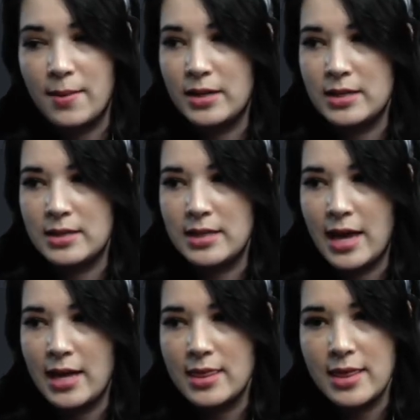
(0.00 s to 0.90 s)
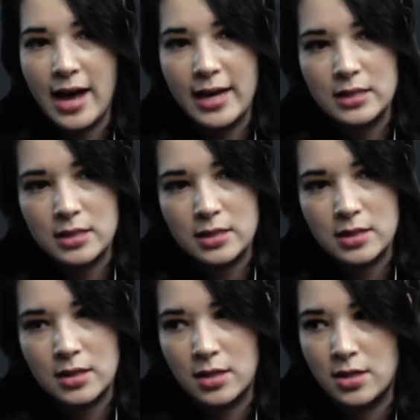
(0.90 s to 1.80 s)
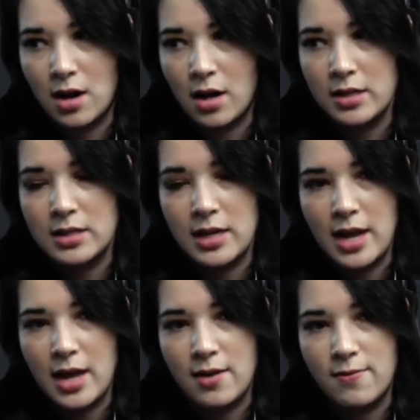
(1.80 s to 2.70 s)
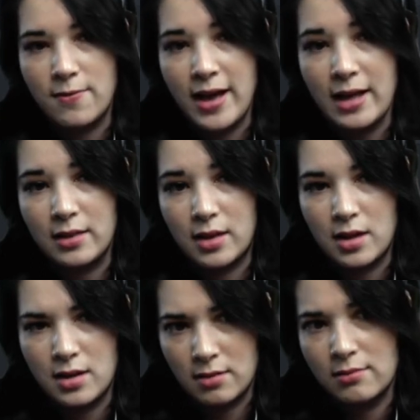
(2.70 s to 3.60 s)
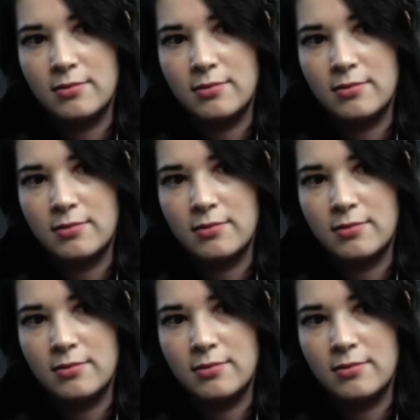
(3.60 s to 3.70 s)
I'm going to say that's not a valid,